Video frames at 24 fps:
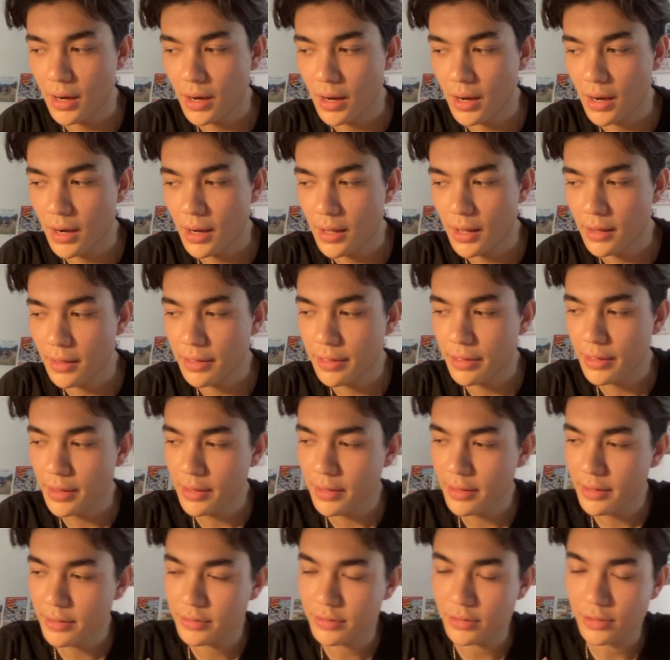I think
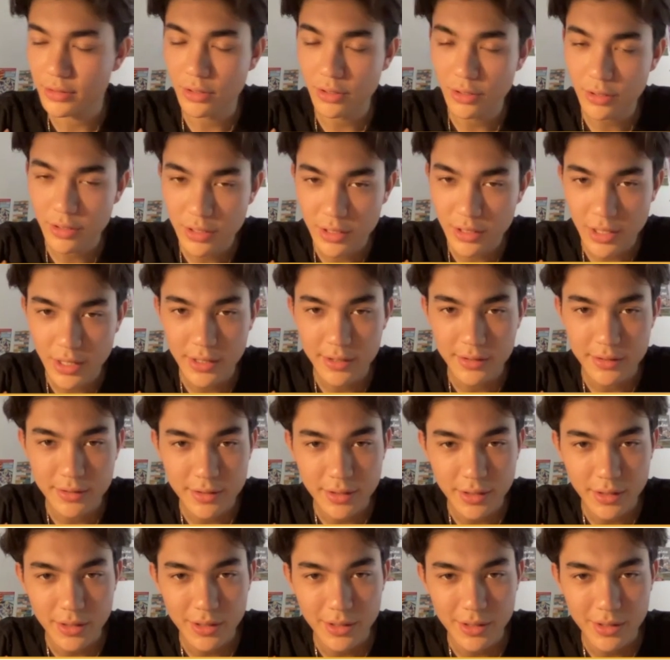there's a lot of lines
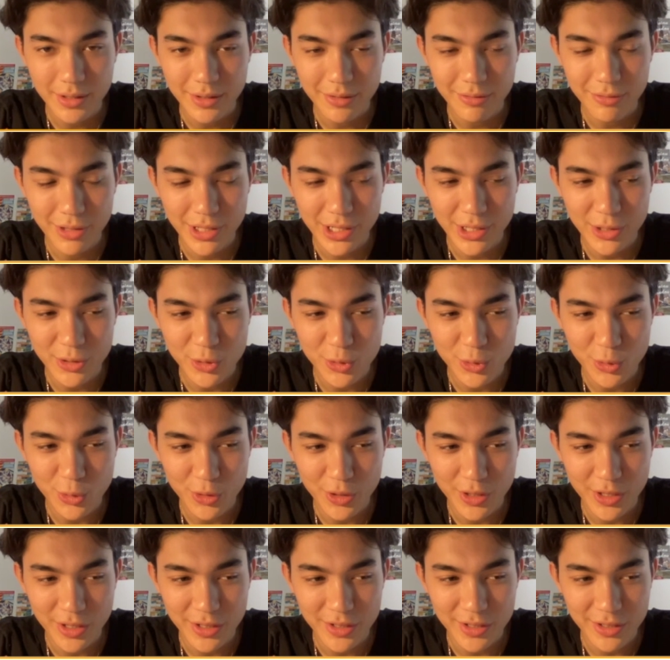that I really
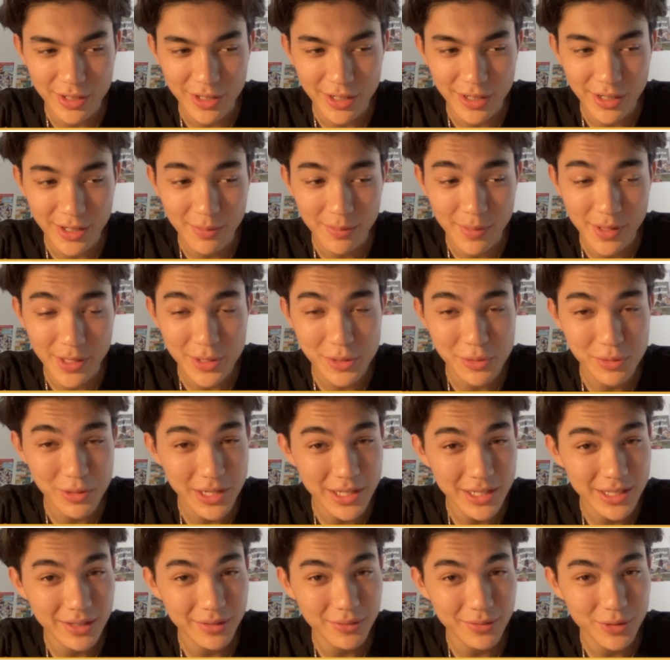enjoyed. It's really
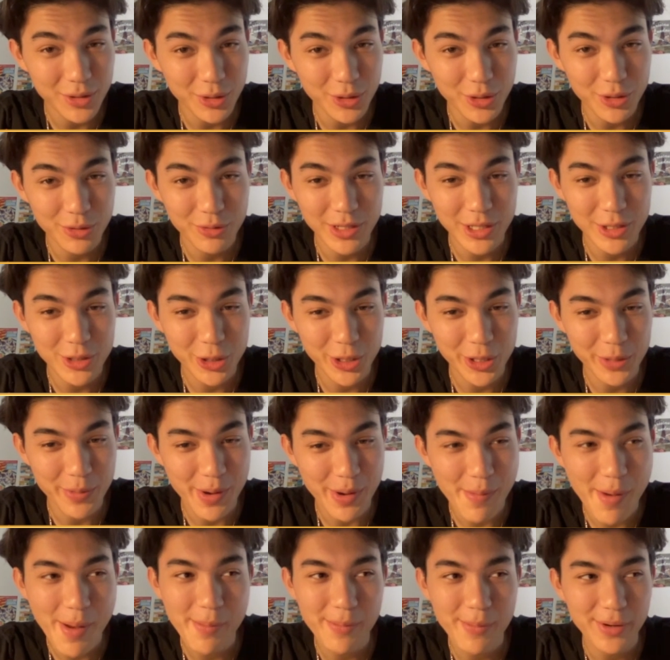difficult. You're really jogging my
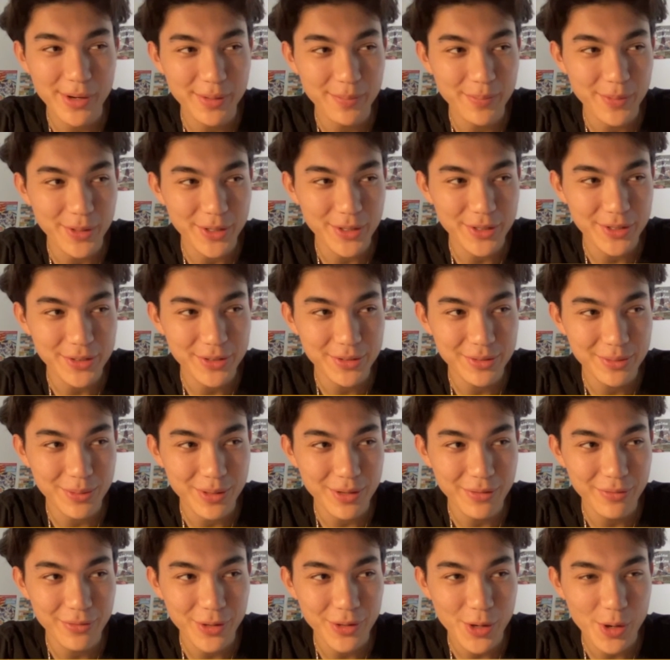memory because we
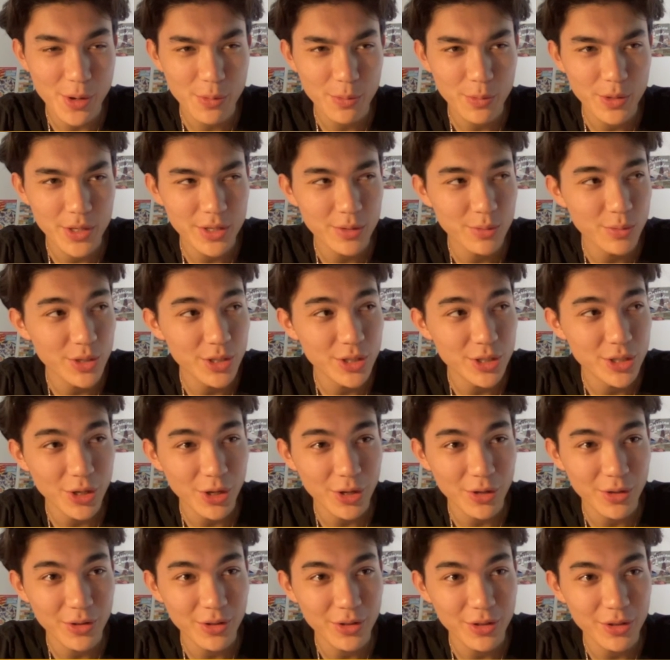
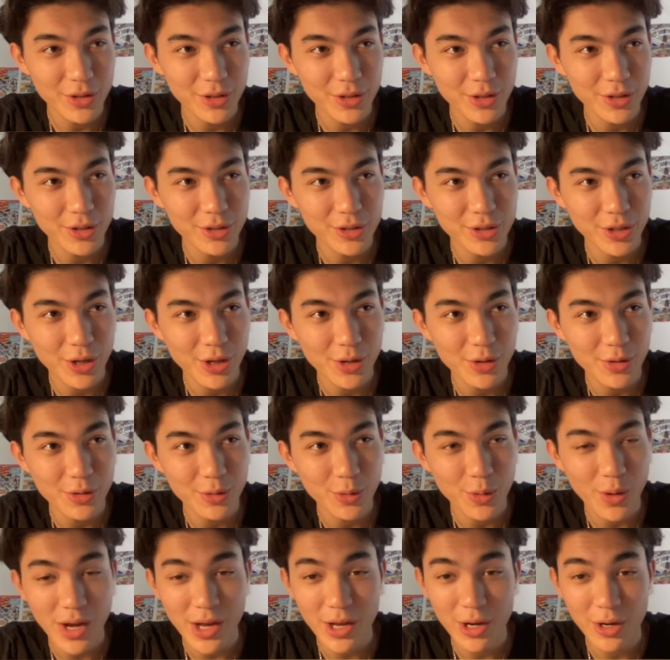shot the show
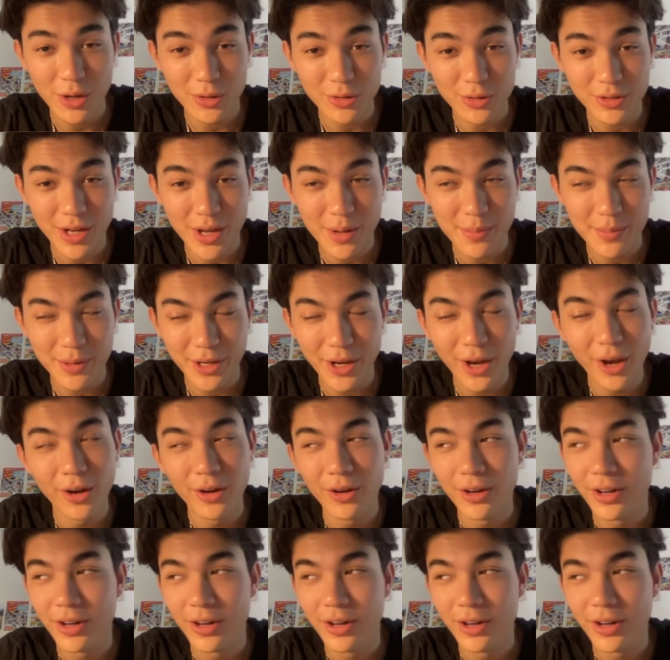quite a long time ago.